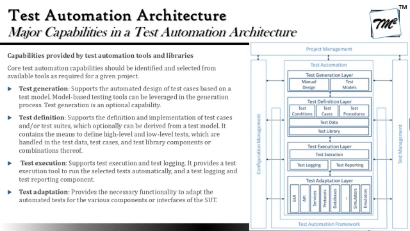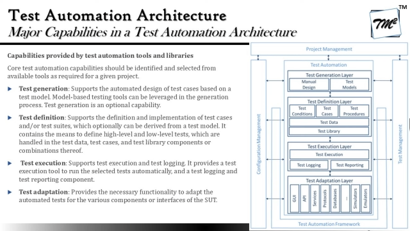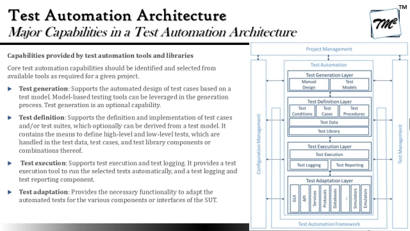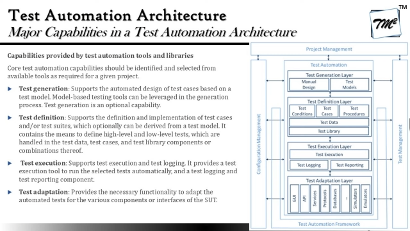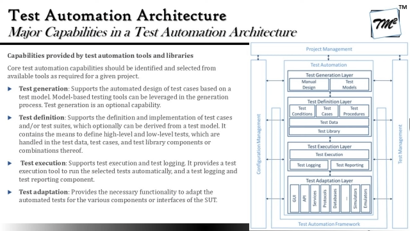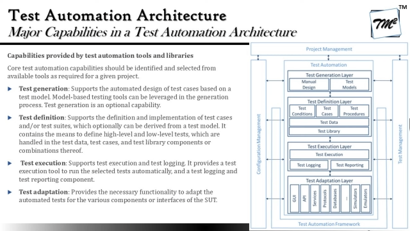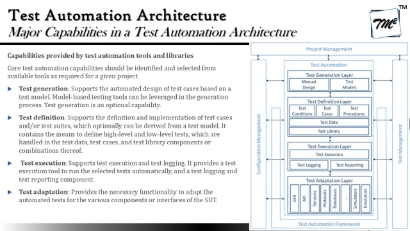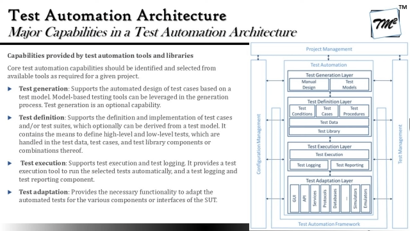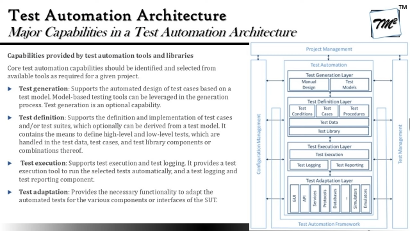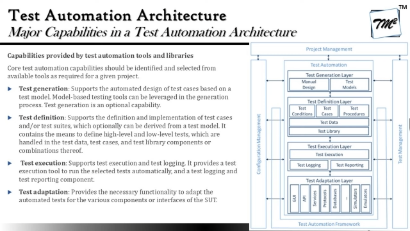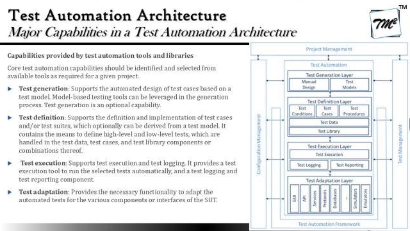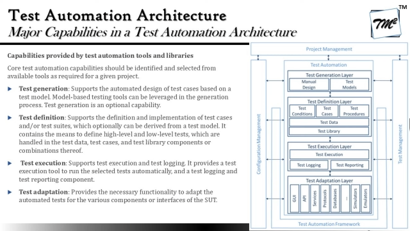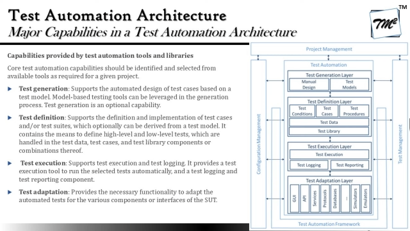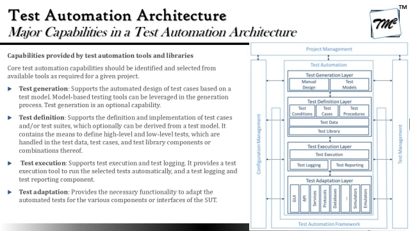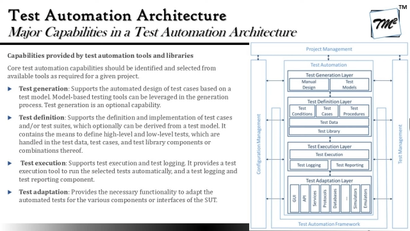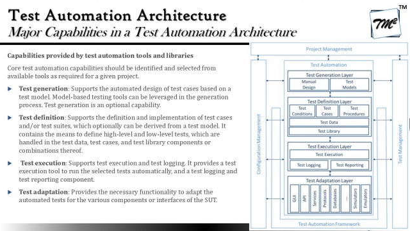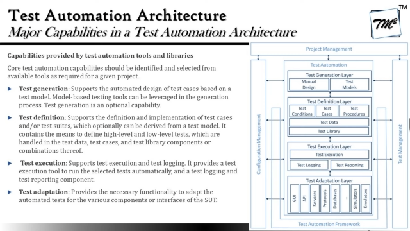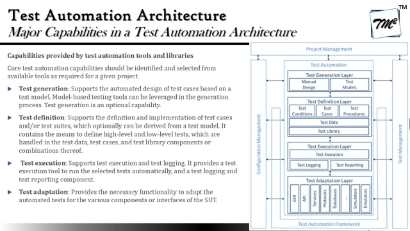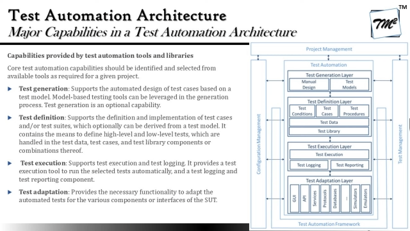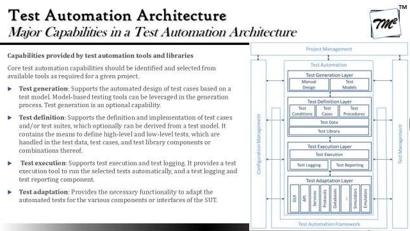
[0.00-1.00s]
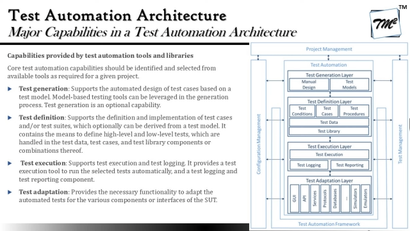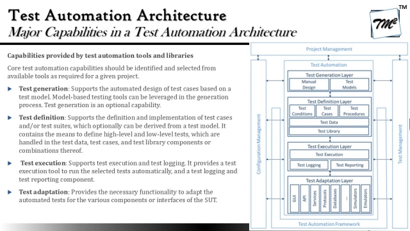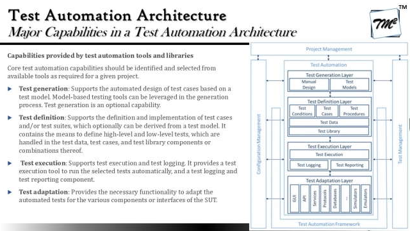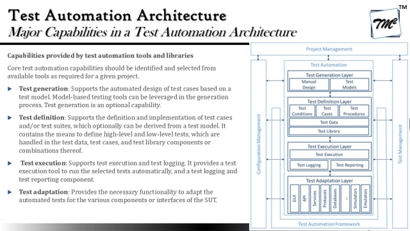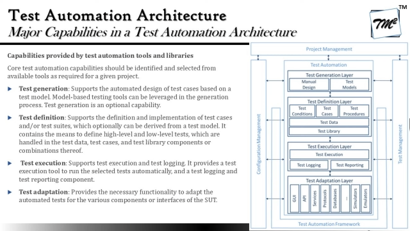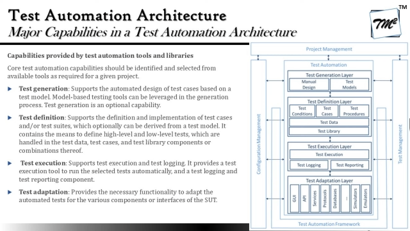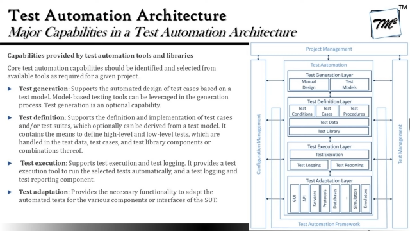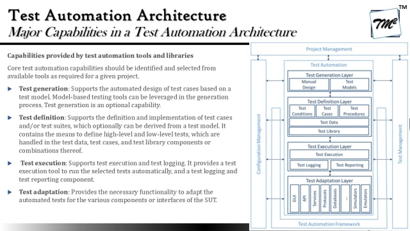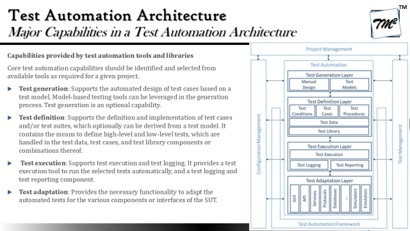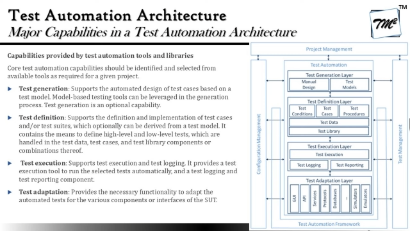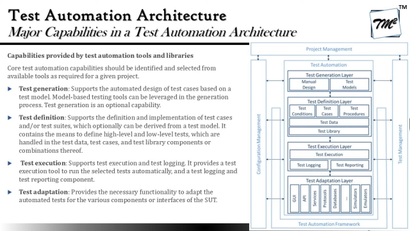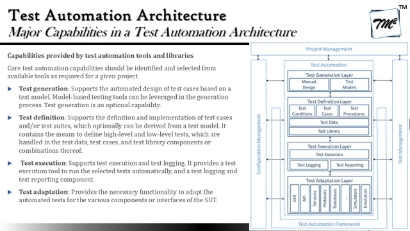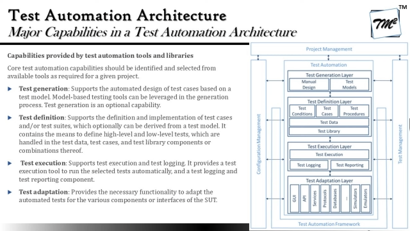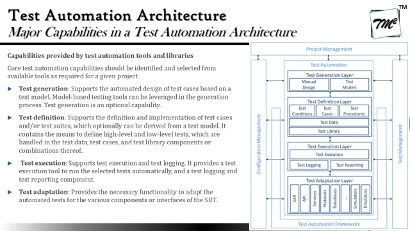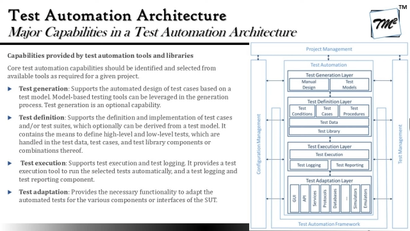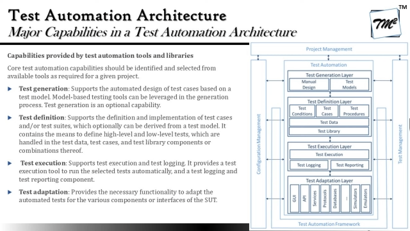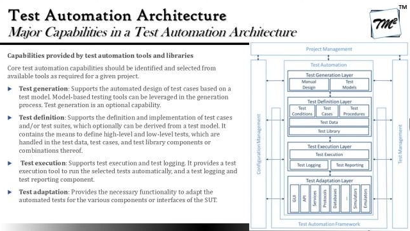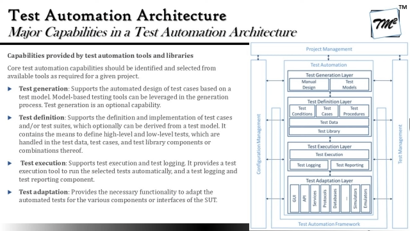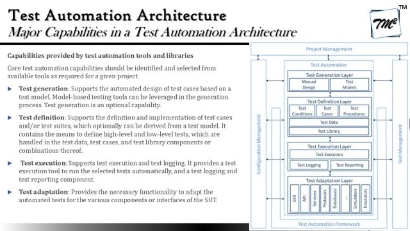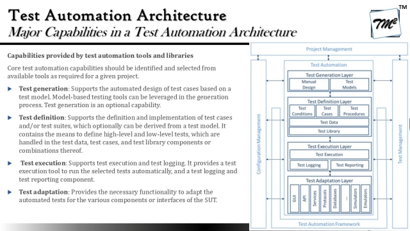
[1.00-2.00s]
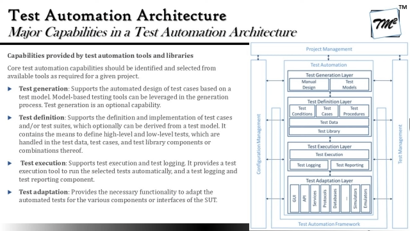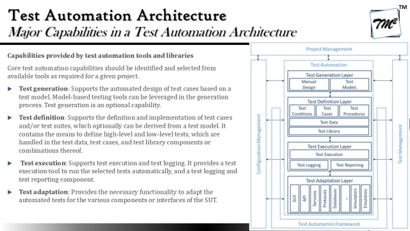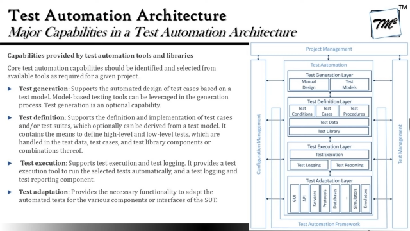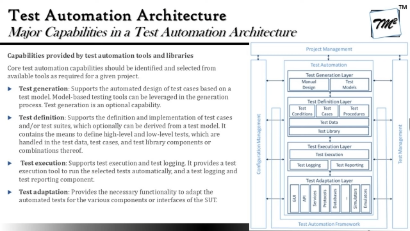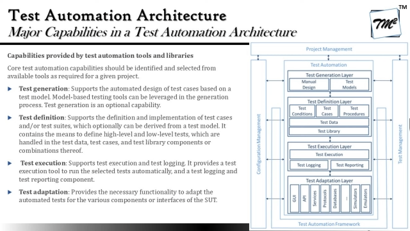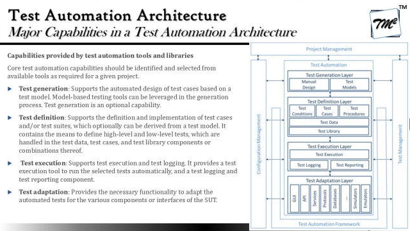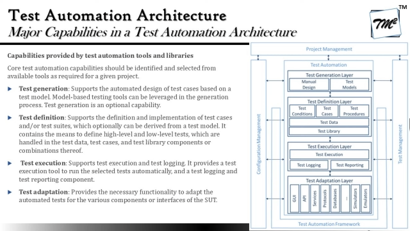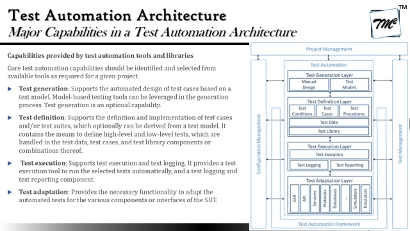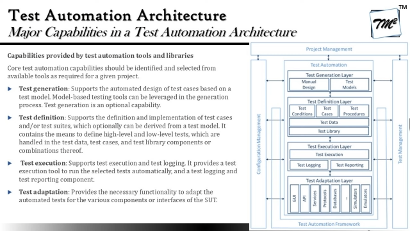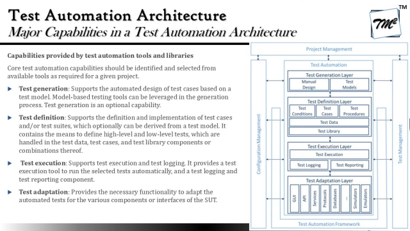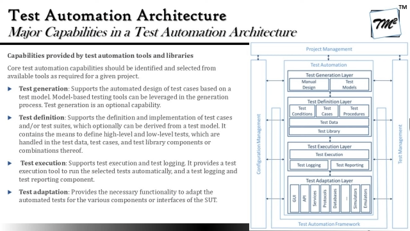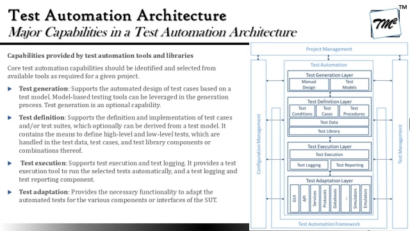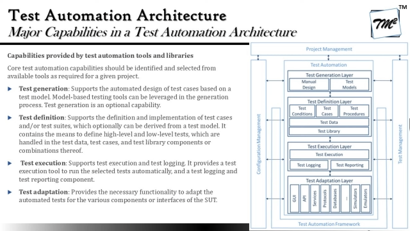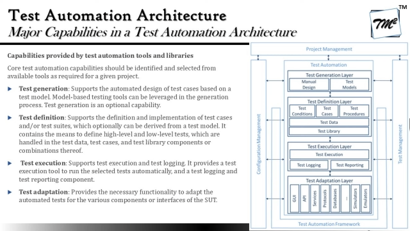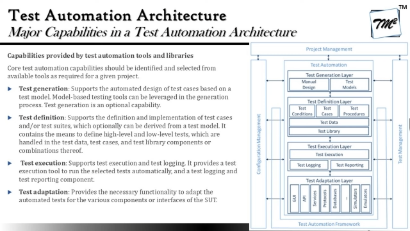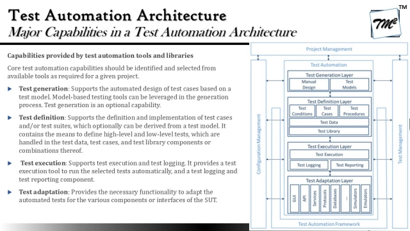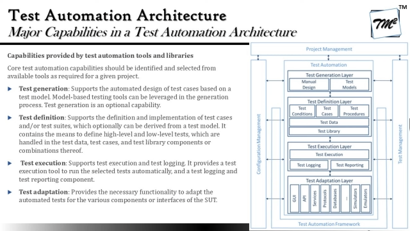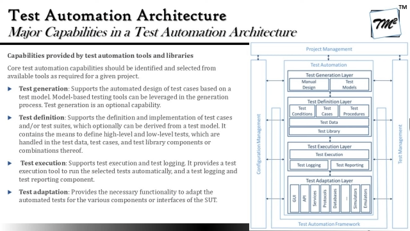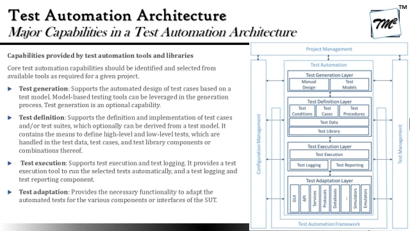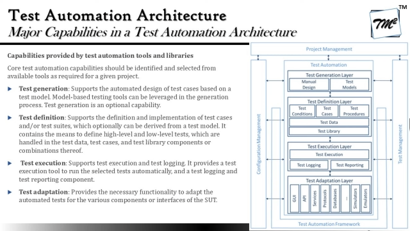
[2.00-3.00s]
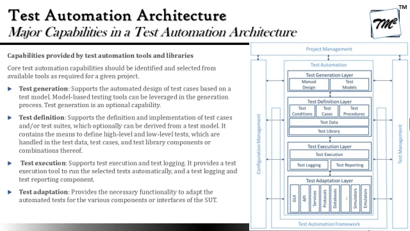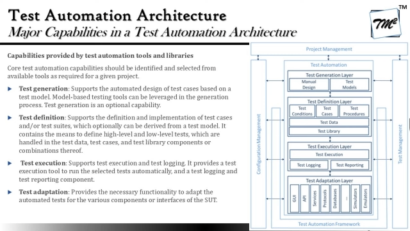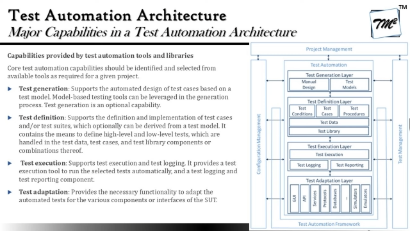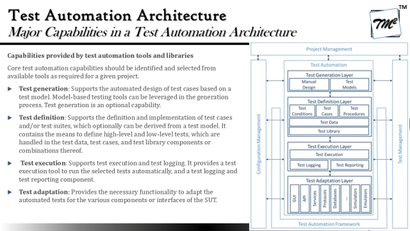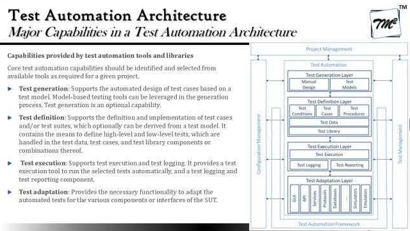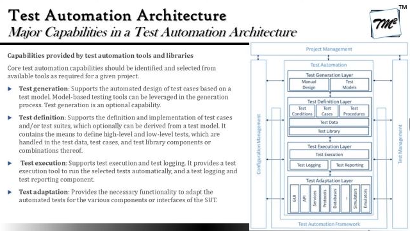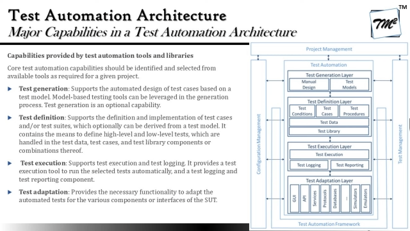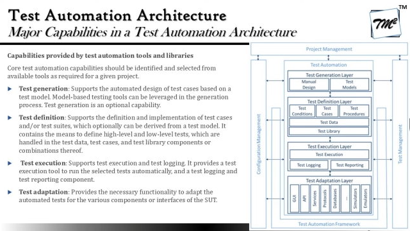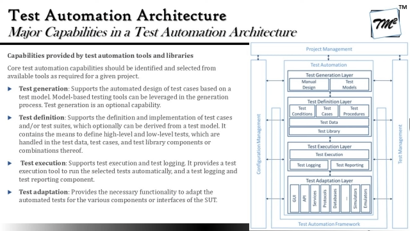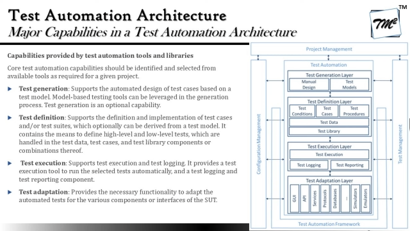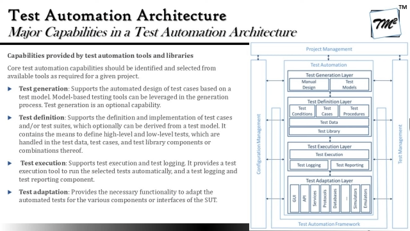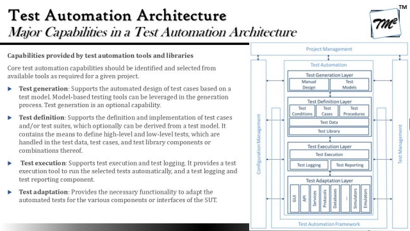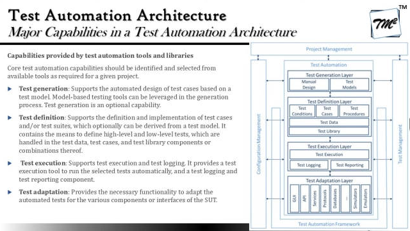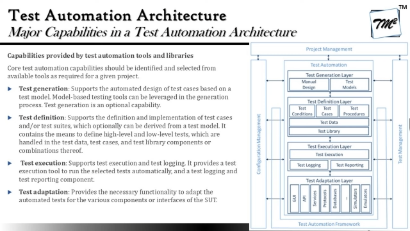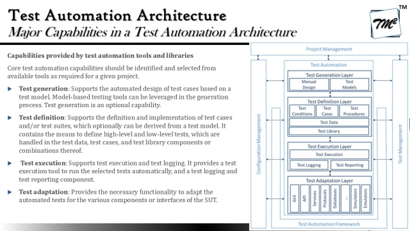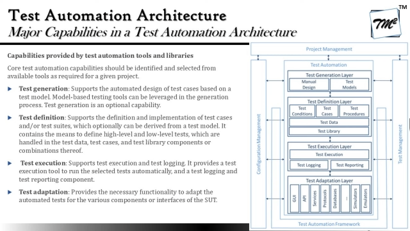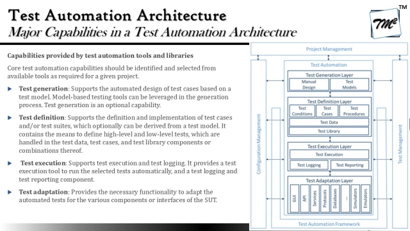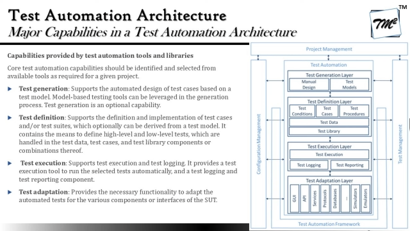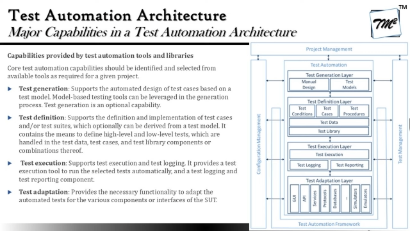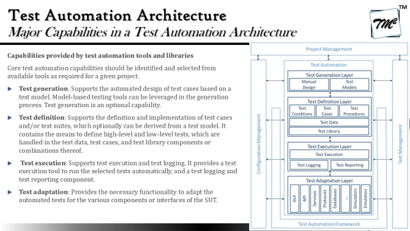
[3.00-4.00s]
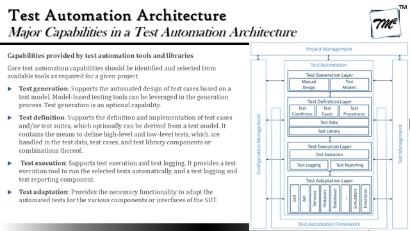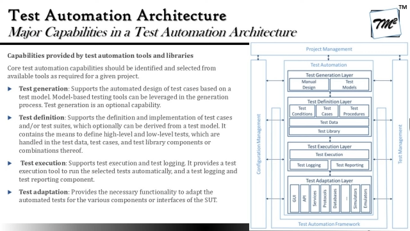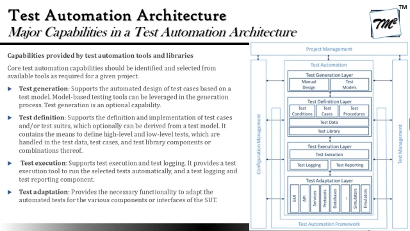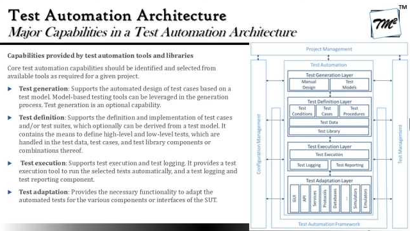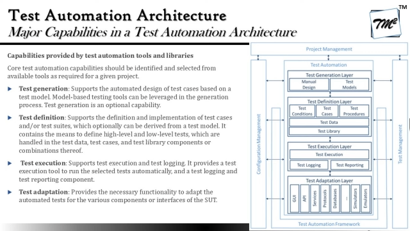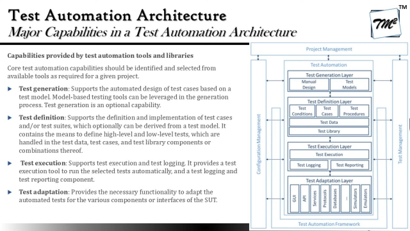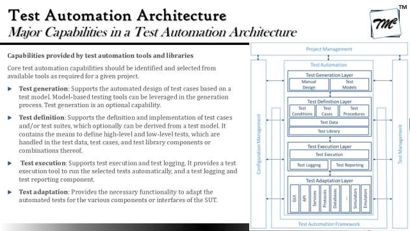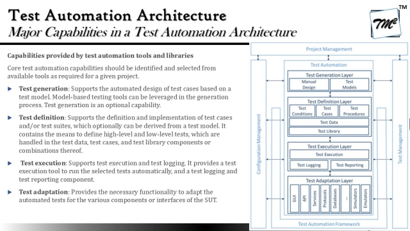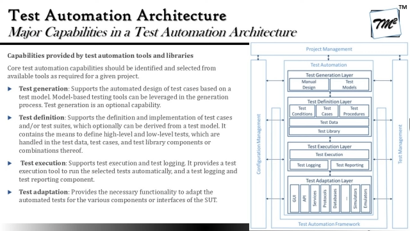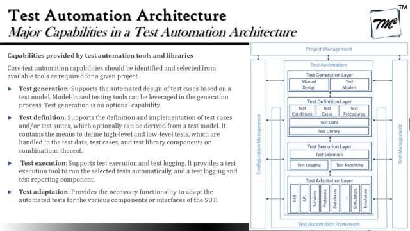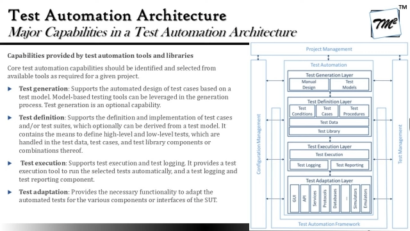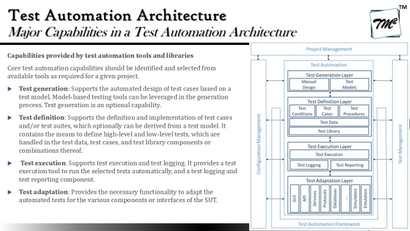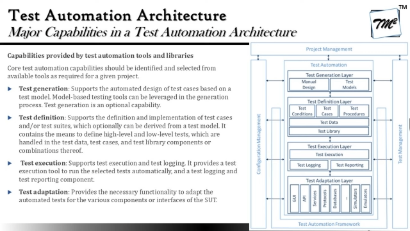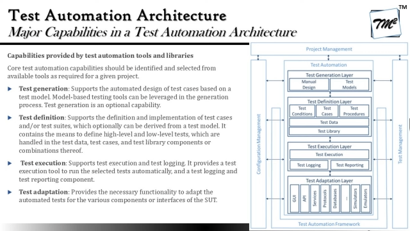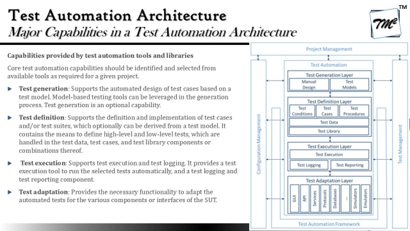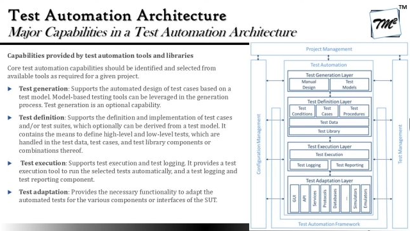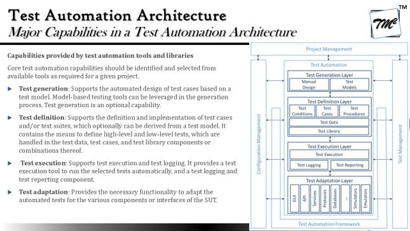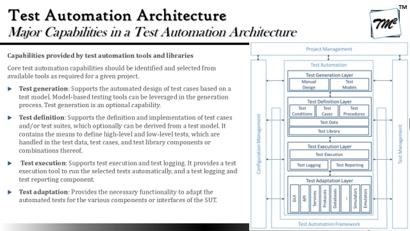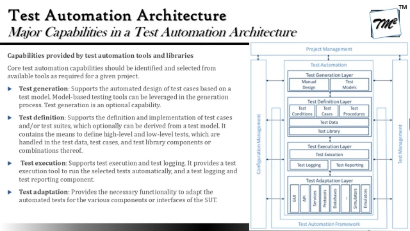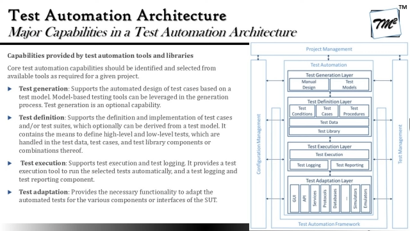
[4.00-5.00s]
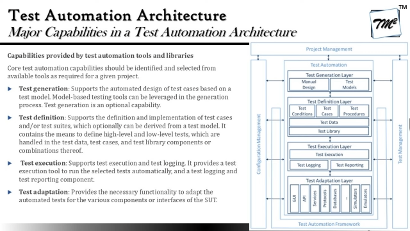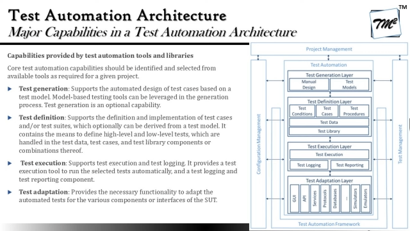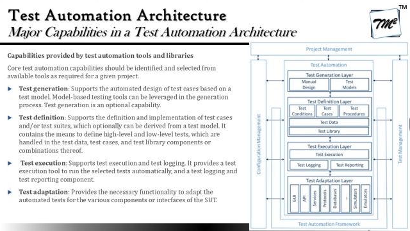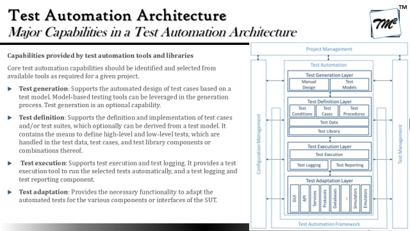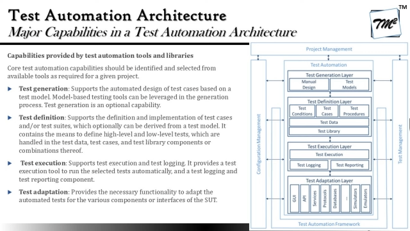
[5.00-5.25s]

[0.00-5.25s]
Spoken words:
[unreadable: no face in view]